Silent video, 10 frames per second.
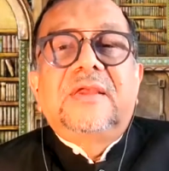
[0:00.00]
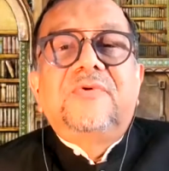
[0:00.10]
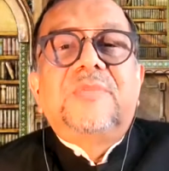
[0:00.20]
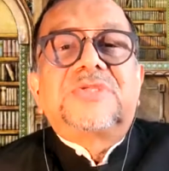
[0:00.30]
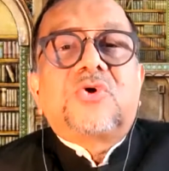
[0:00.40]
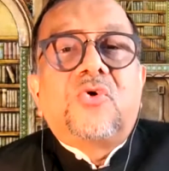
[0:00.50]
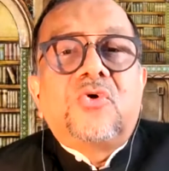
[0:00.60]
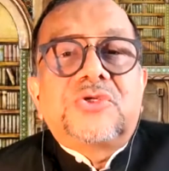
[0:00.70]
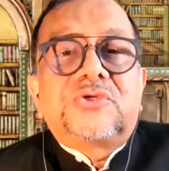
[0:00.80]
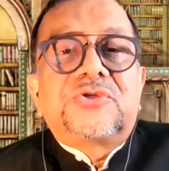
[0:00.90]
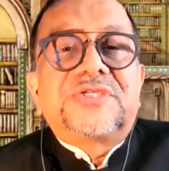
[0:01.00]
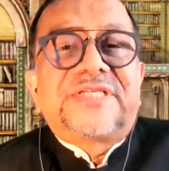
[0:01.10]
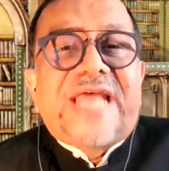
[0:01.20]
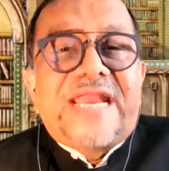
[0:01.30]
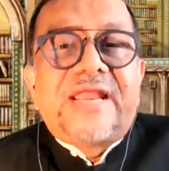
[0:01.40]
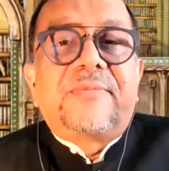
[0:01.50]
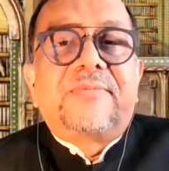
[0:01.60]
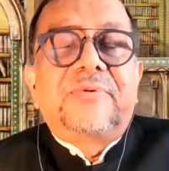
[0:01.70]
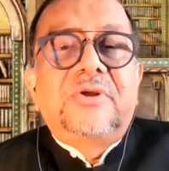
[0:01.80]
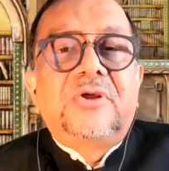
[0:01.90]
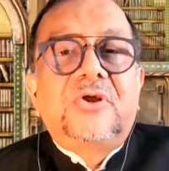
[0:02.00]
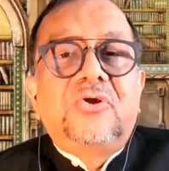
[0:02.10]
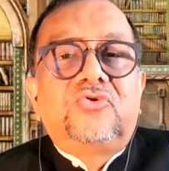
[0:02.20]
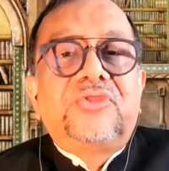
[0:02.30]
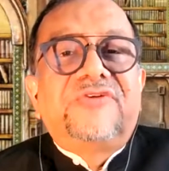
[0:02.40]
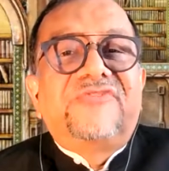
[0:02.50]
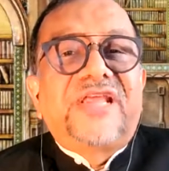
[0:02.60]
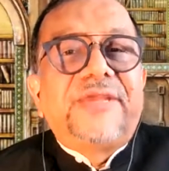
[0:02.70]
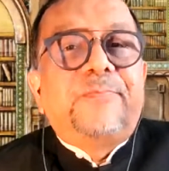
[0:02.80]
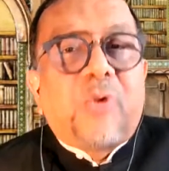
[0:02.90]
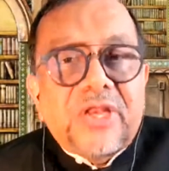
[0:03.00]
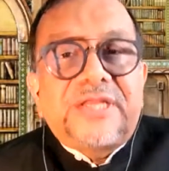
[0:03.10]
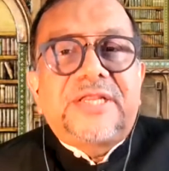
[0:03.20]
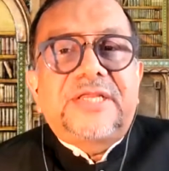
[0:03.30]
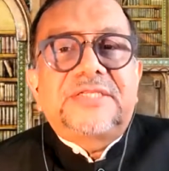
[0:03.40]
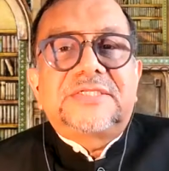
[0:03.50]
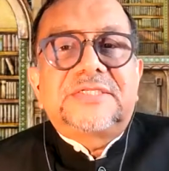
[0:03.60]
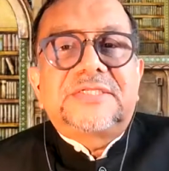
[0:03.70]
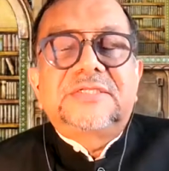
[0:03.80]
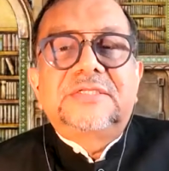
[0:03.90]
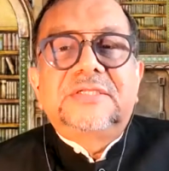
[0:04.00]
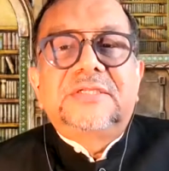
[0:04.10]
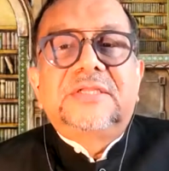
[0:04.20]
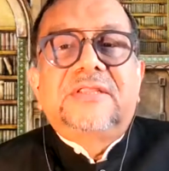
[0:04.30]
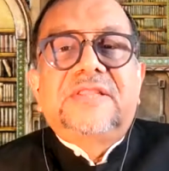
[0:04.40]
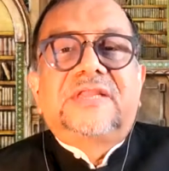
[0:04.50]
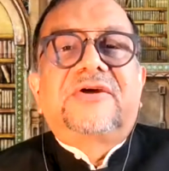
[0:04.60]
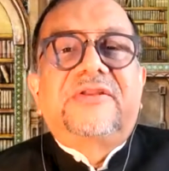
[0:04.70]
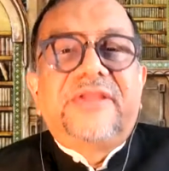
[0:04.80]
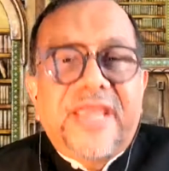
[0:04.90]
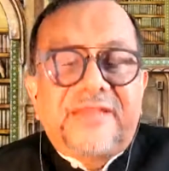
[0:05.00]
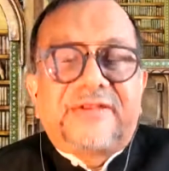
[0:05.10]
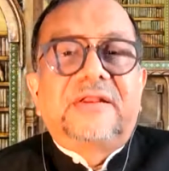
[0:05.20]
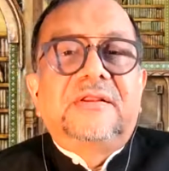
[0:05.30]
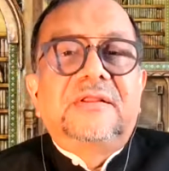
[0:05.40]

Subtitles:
we must also stand up to the very politics that created